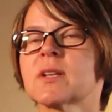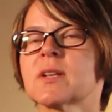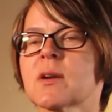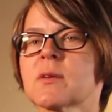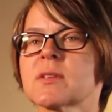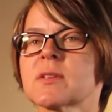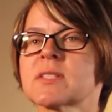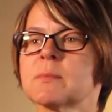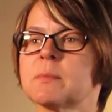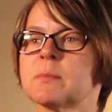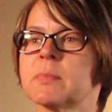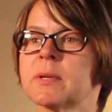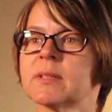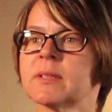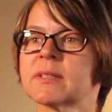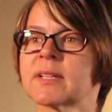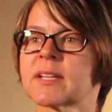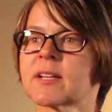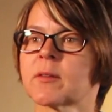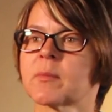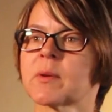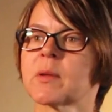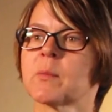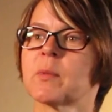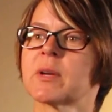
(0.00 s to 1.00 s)
out as a building
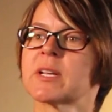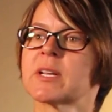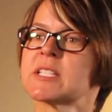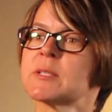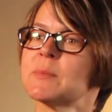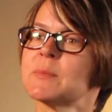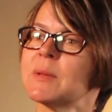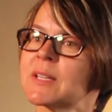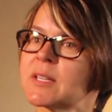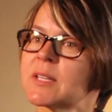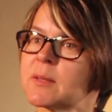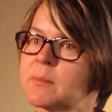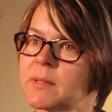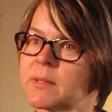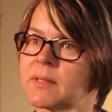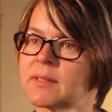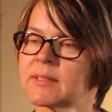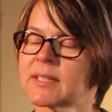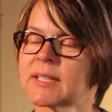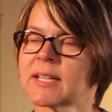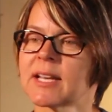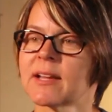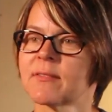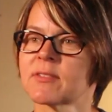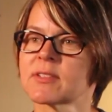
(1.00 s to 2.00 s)
and everybody wanted to be in the
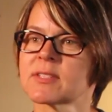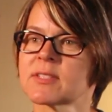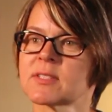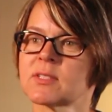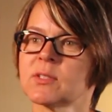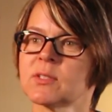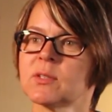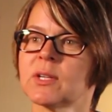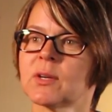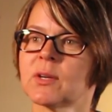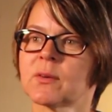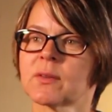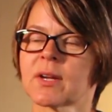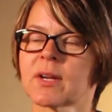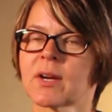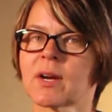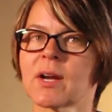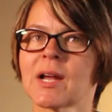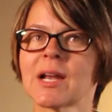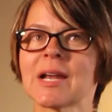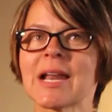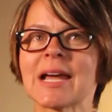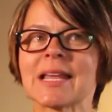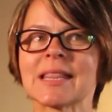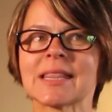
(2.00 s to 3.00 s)
building and have a studio there.
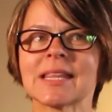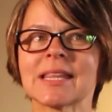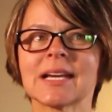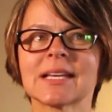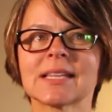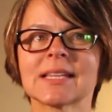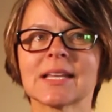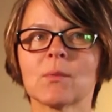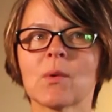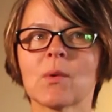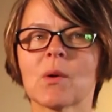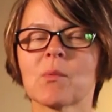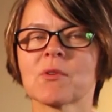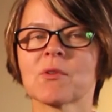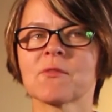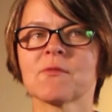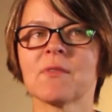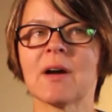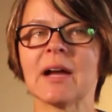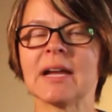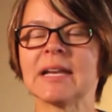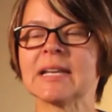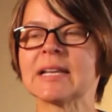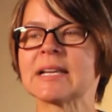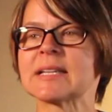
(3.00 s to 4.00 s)
And I think that what we're
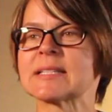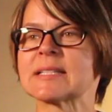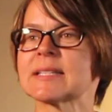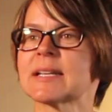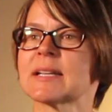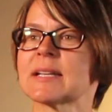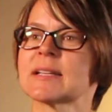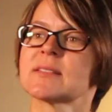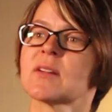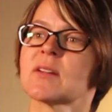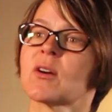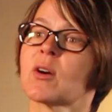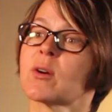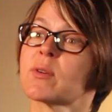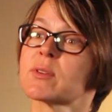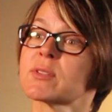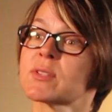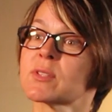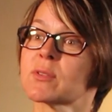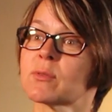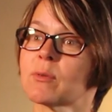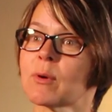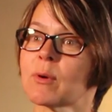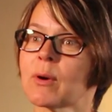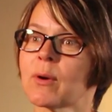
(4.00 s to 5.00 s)
finding is that as artists
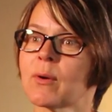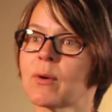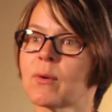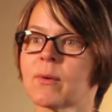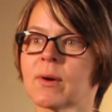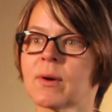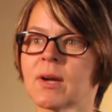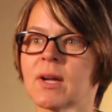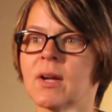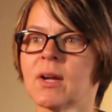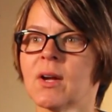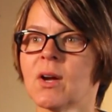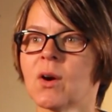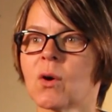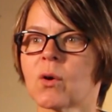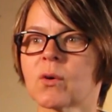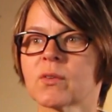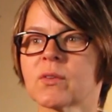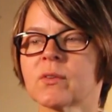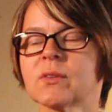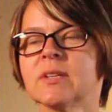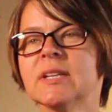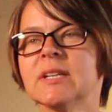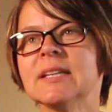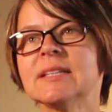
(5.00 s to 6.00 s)
grow or
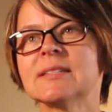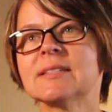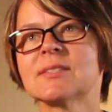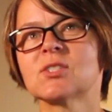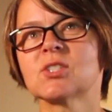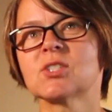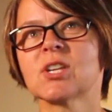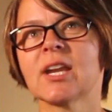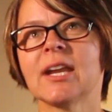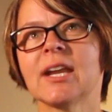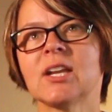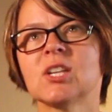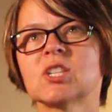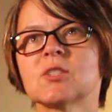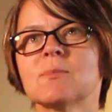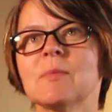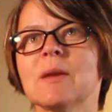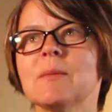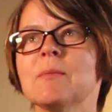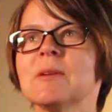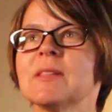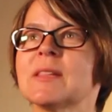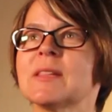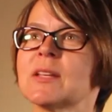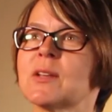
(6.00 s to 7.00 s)
their needs change,
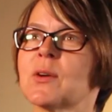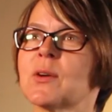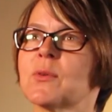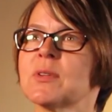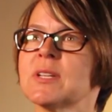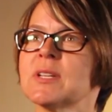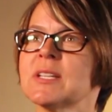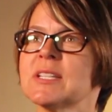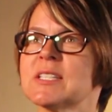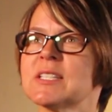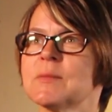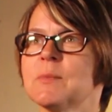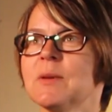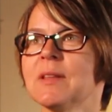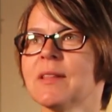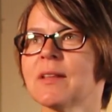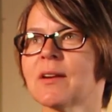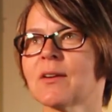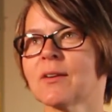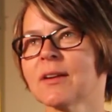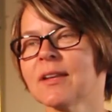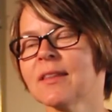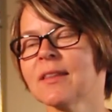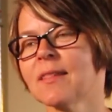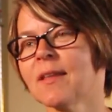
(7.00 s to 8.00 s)
maybe they don't need to be
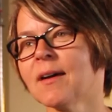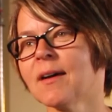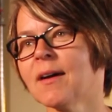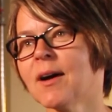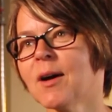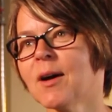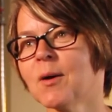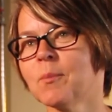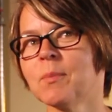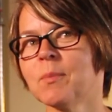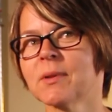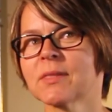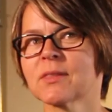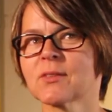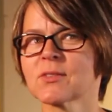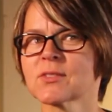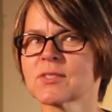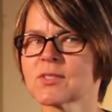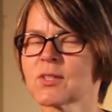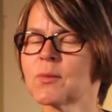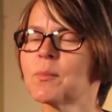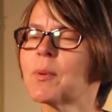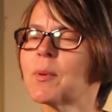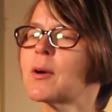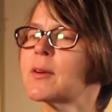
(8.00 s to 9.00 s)
there in the hub, but they're
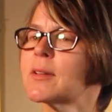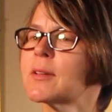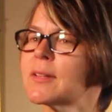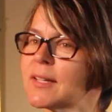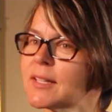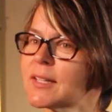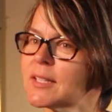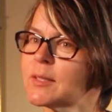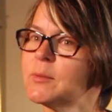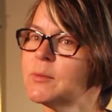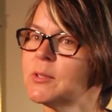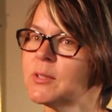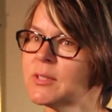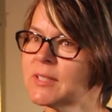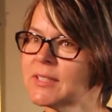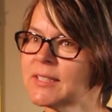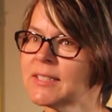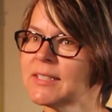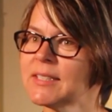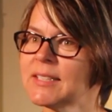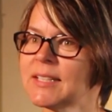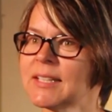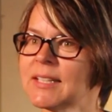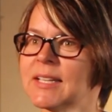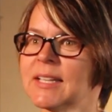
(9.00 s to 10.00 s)
still part of that
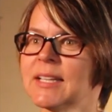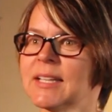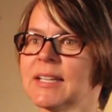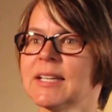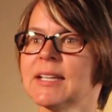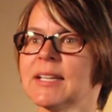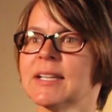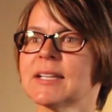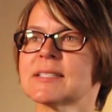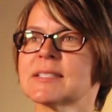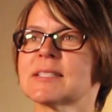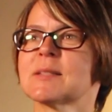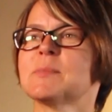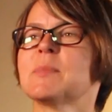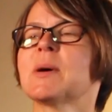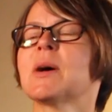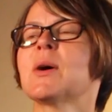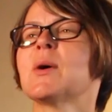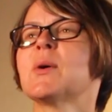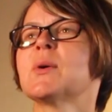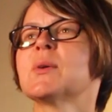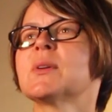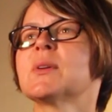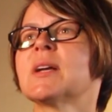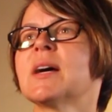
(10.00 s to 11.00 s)
community. It is
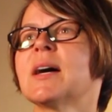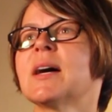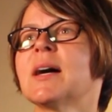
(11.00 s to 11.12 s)
about,